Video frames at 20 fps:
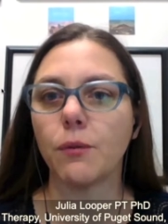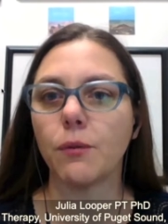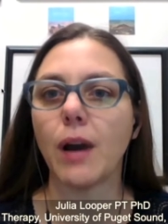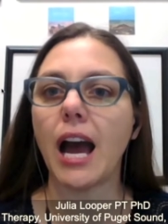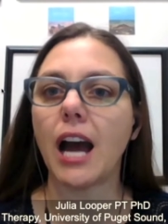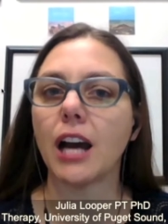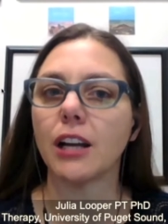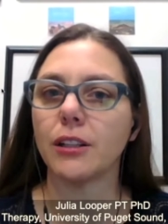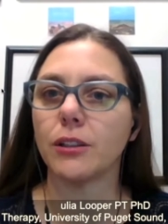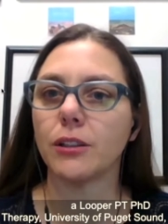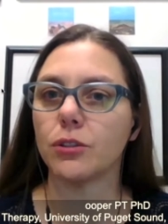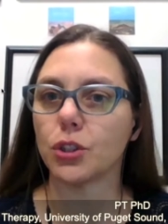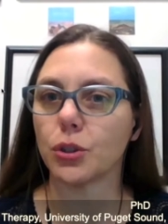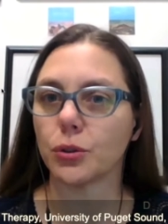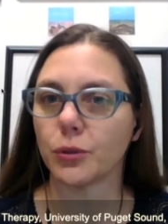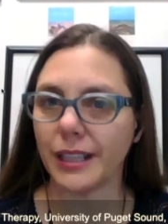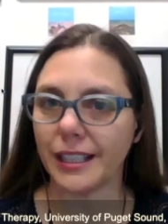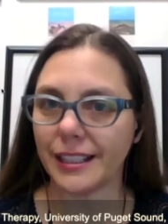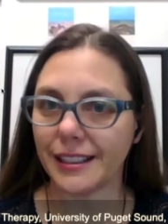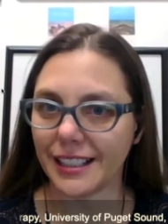How do you
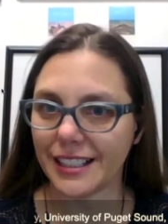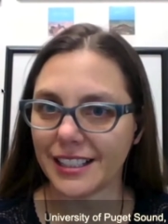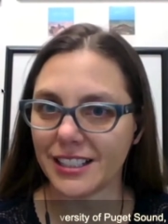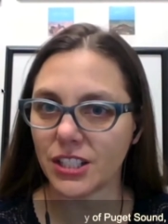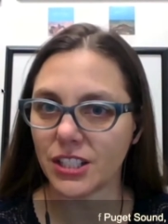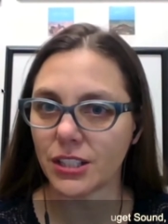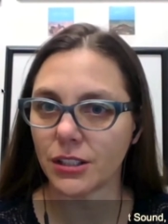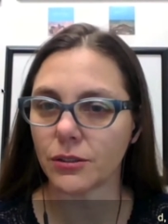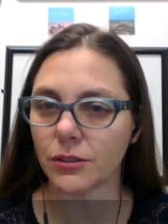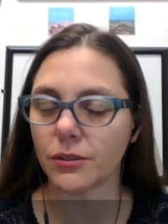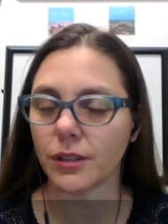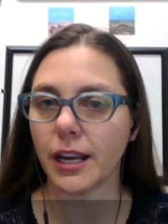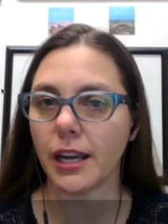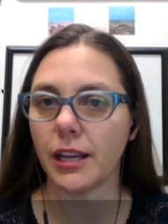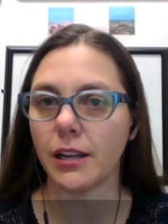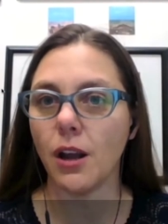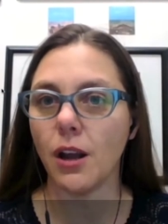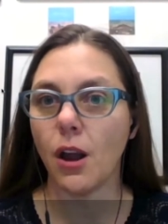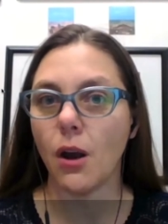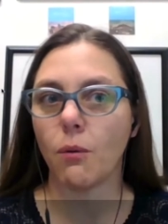treat these
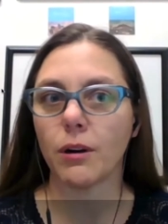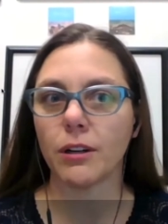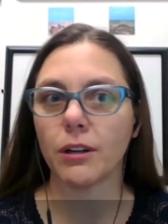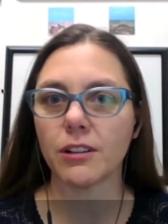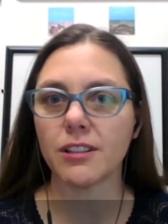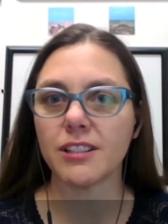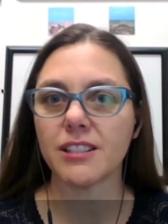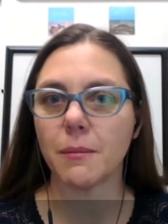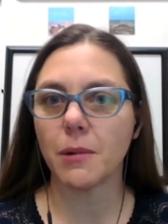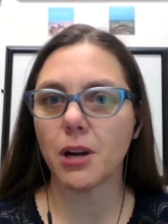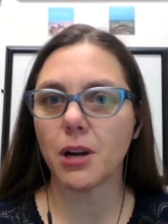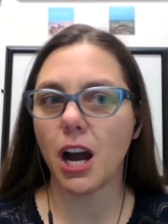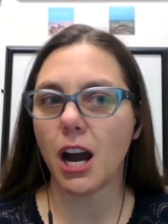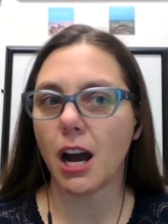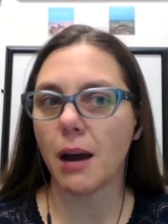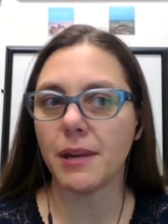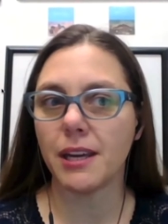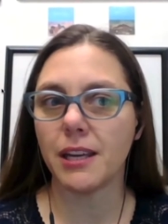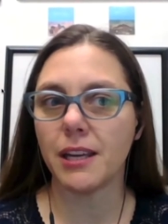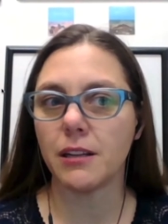children? What are some
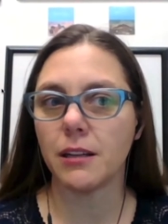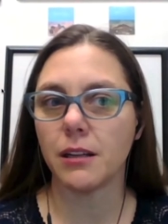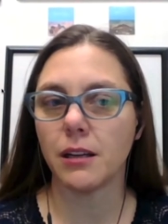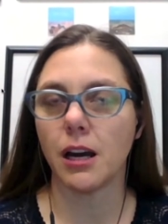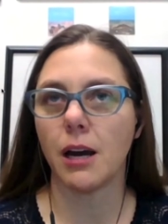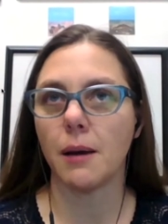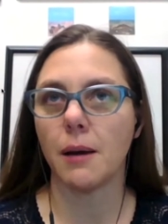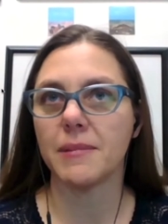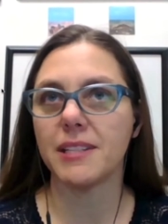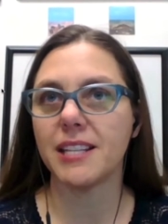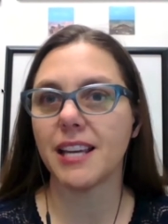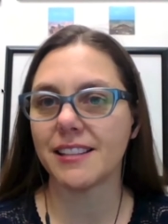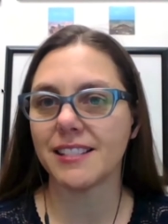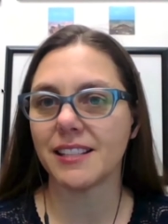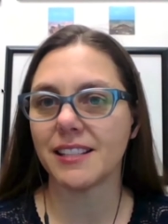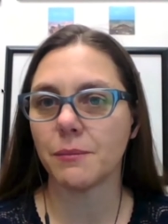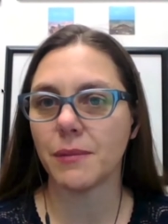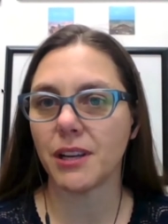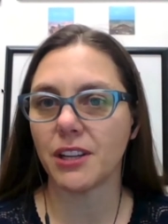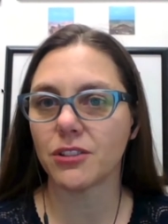common um, tests
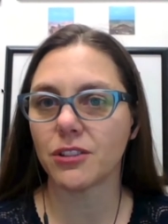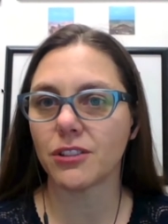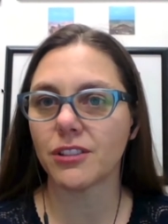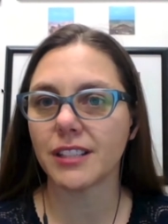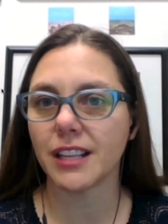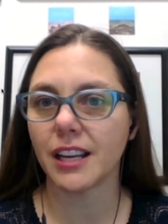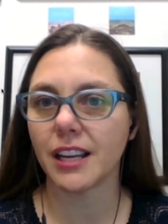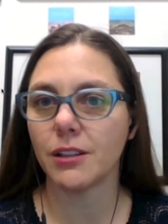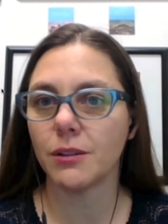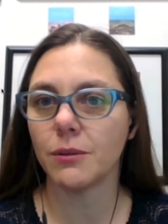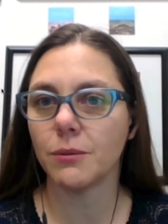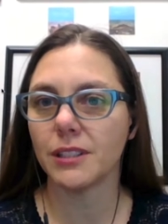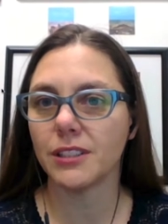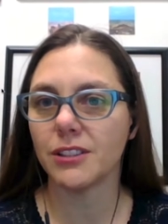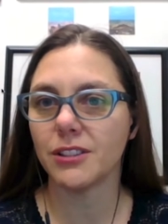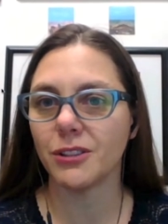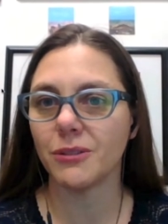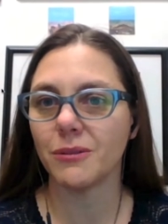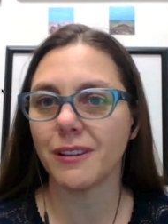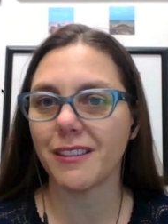and measures that you would
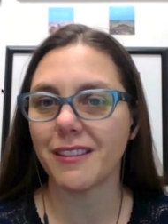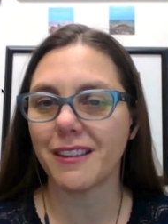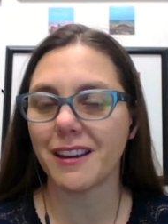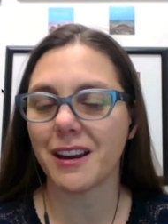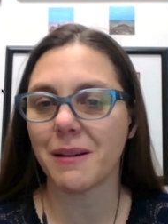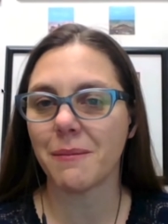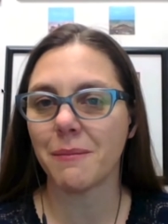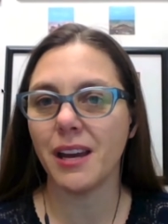do with them?